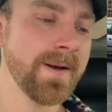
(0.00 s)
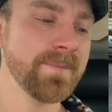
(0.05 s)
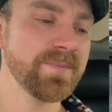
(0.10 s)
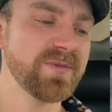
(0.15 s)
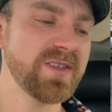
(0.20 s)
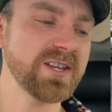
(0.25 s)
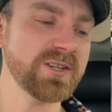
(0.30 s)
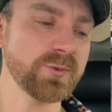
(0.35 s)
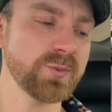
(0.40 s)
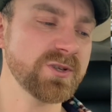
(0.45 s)

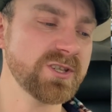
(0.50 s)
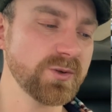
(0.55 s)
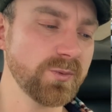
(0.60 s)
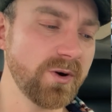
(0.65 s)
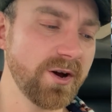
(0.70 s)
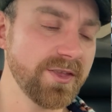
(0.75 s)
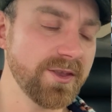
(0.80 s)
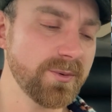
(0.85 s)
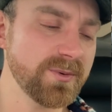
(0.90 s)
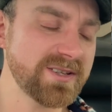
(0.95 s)
This was the
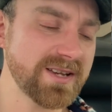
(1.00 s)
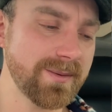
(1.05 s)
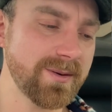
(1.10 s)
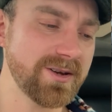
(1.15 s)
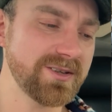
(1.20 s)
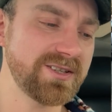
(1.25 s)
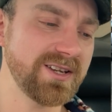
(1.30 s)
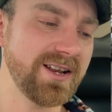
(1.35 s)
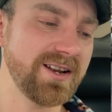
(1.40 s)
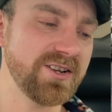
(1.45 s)
one that was
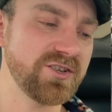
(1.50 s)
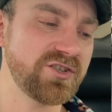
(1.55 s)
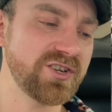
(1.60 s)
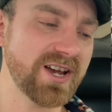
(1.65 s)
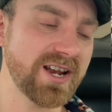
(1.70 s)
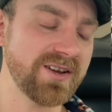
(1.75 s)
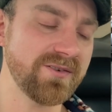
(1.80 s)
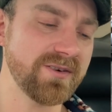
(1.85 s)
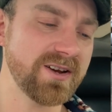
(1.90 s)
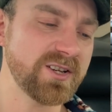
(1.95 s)
MOT'd in
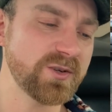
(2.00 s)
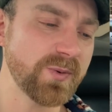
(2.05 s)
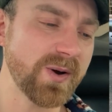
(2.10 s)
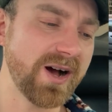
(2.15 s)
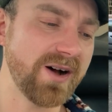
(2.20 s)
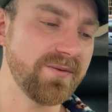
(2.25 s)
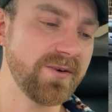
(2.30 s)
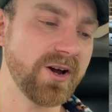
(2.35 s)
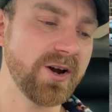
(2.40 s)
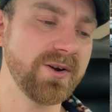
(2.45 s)
January,
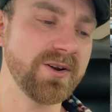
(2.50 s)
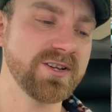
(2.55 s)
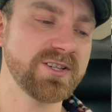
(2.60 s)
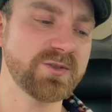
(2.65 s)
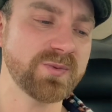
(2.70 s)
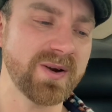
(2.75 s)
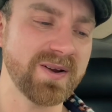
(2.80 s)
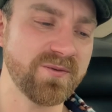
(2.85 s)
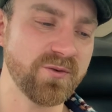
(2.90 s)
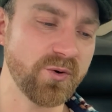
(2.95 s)
12 owners,
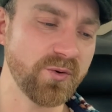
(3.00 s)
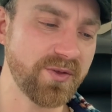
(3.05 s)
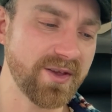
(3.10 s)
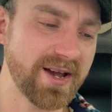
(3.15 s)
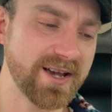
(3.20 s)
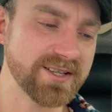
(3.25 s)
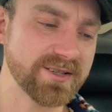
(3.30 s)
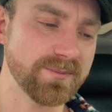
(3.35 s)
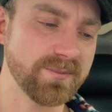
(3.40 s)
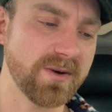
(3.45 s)

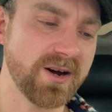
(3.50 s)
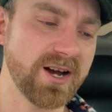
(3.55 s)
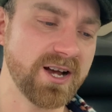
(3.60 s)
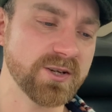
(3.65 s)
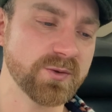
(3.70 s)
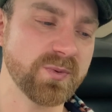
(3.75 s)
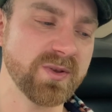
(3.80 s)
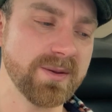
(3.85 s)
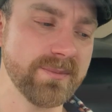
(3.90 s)
24,000 miles with a